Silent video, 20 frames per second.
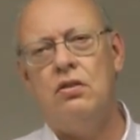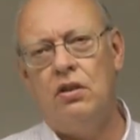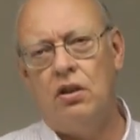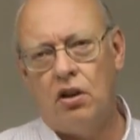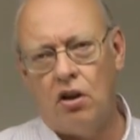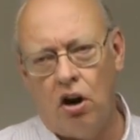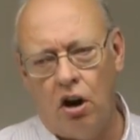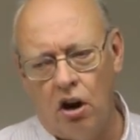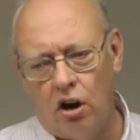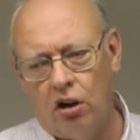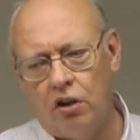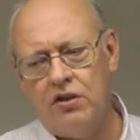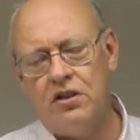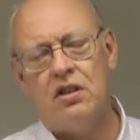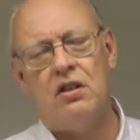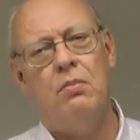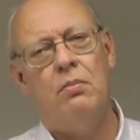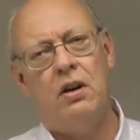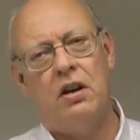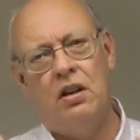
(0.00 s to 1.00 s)
and you call on
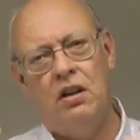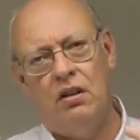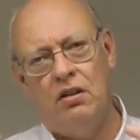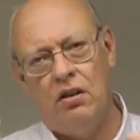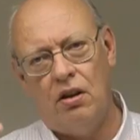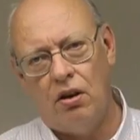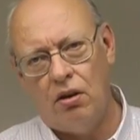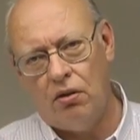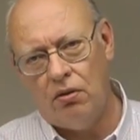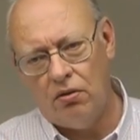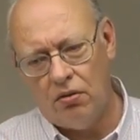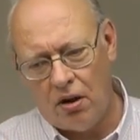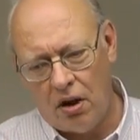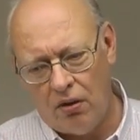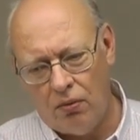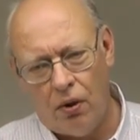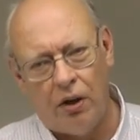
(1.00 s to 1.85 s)
somebody, you know uh,